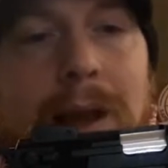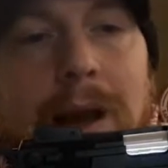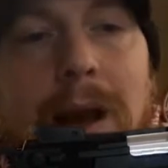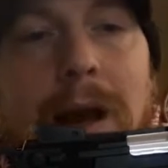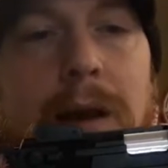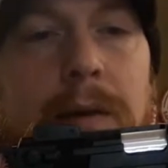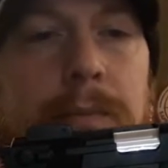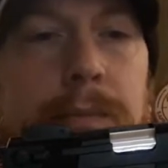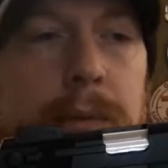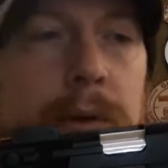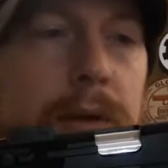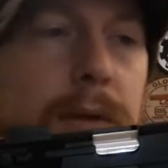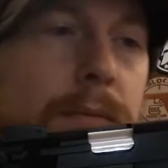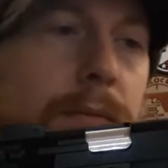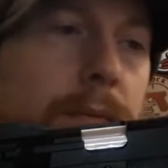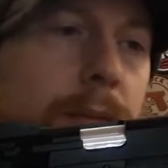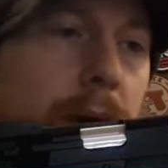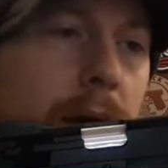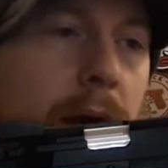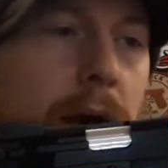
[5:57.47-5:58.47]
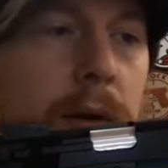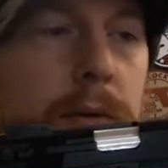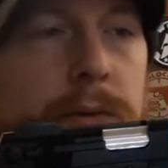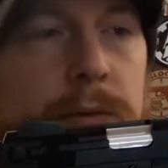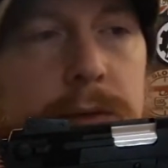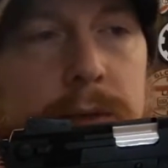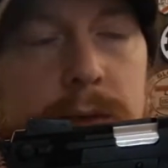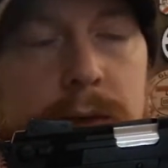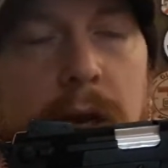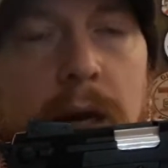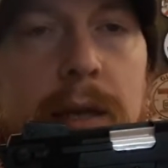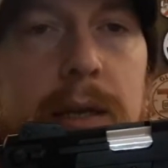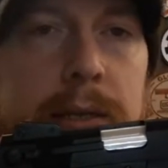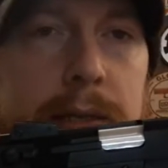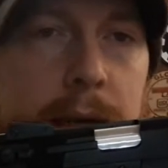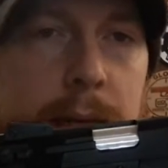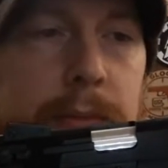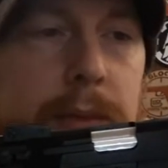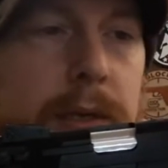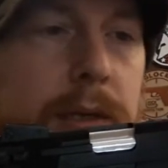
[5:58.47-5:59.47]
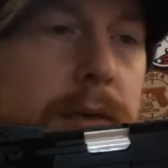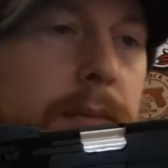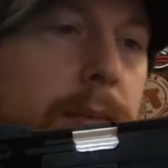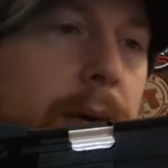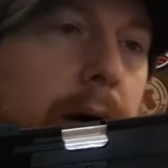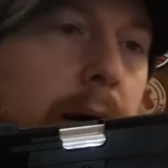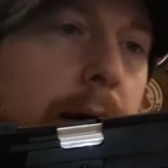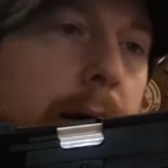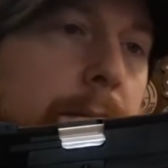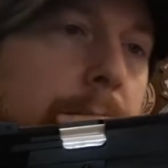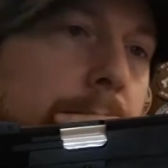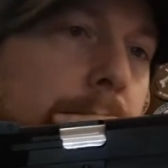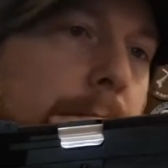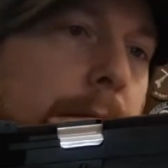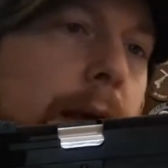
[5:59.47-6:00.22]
I was kind of tempted to buy them,